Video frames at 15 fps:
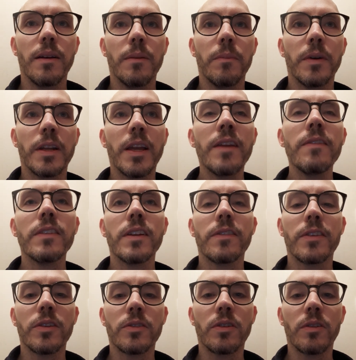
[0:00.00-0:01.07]
But even if
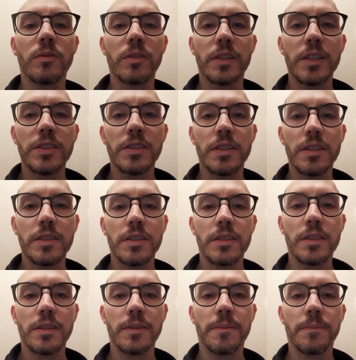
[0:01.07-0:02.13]
you're not religious,
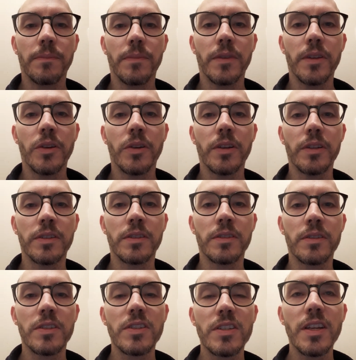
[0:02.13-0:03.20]
you can
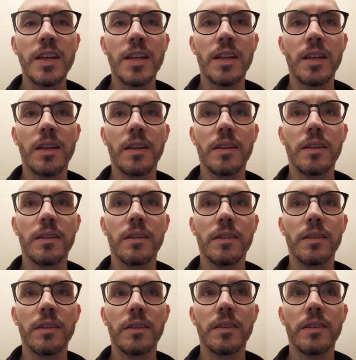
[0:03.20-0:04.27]
see
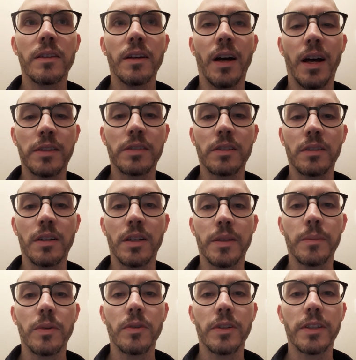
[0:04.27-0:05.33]
the underlying
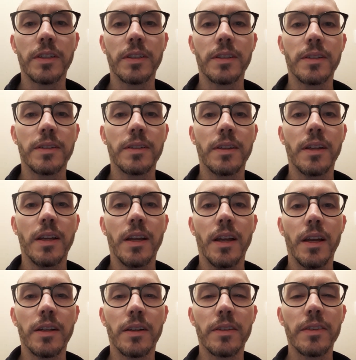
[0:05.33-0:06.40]
point.
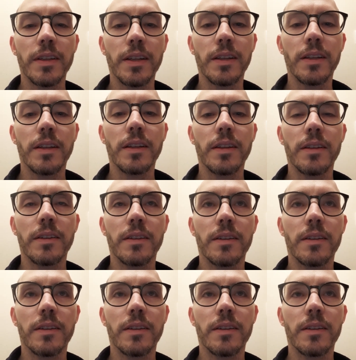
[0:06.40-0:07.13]
And I think